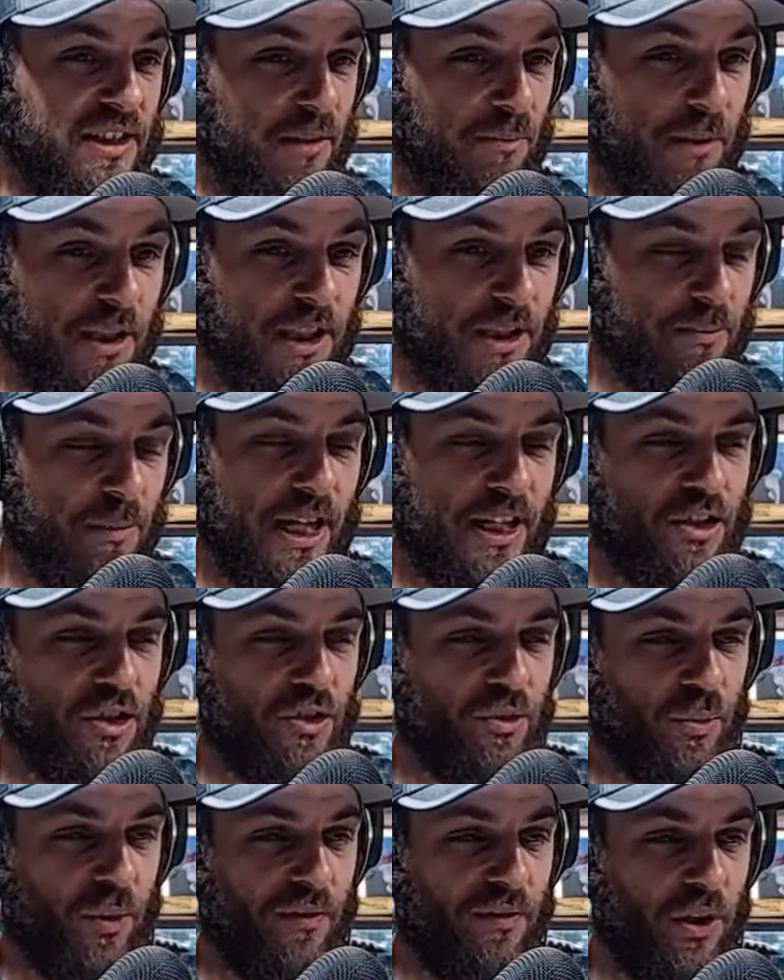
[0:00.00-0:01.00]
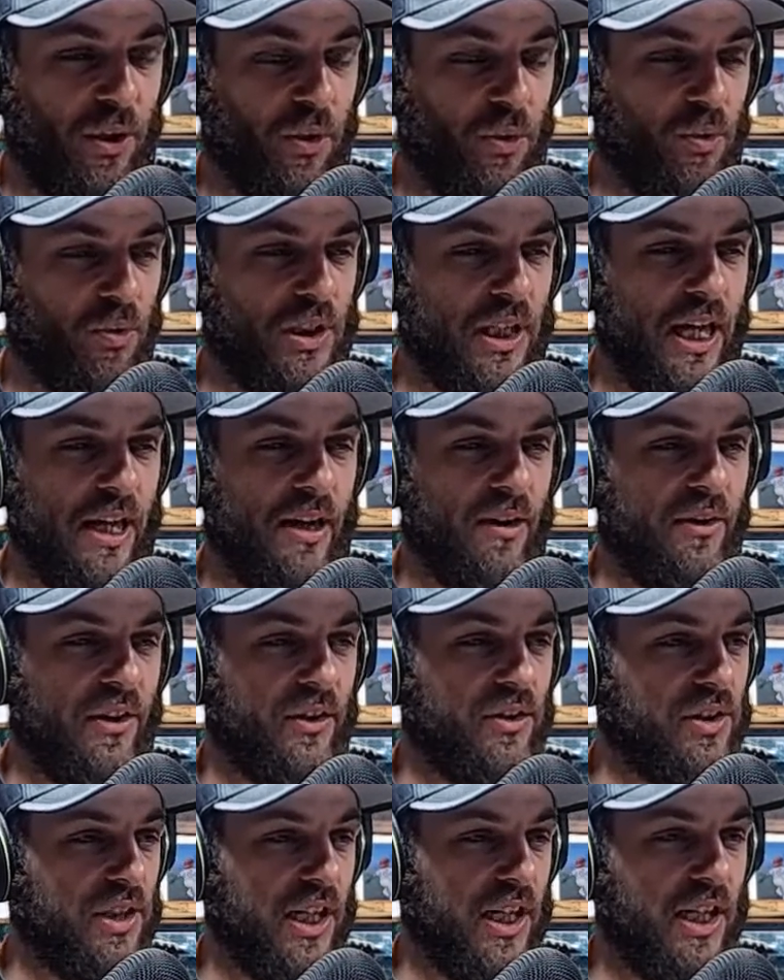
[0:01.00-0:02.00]
mismatch reviews. Now they're
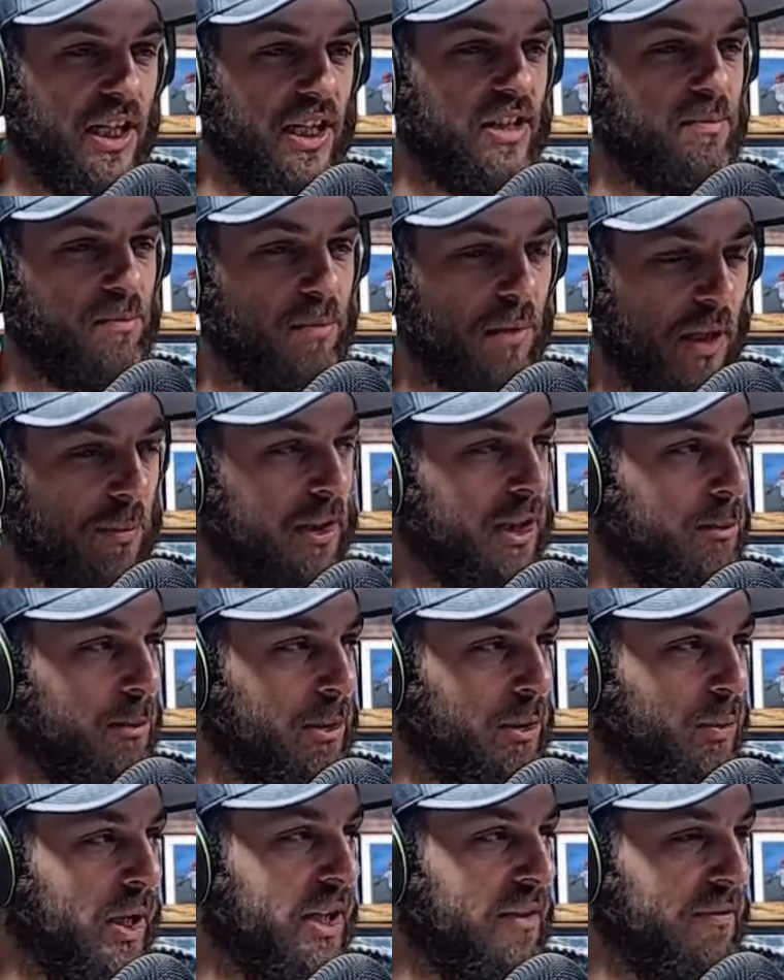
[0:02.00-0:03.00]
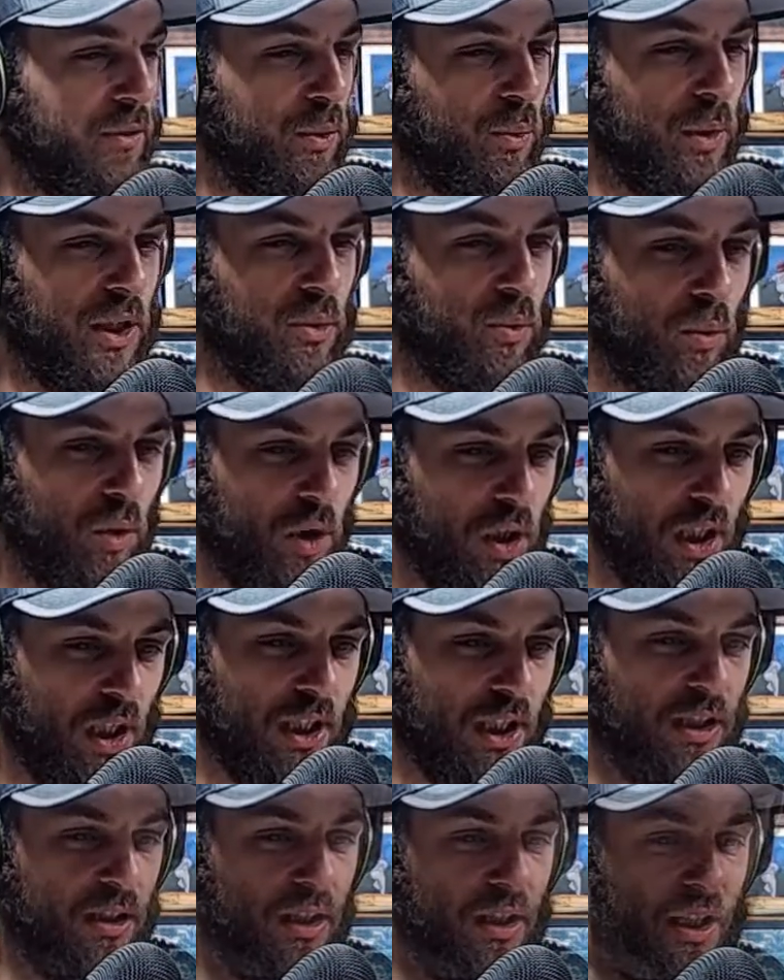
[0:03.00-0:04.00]
saying he's probably going to be ready for week
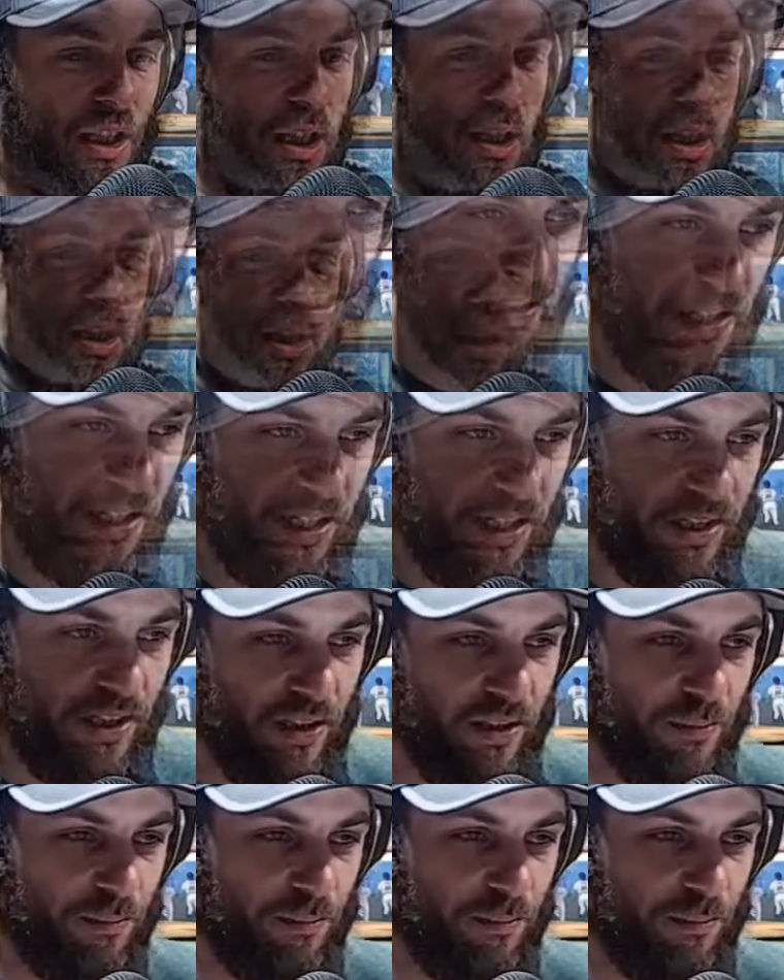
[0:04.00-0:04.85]
1. I think the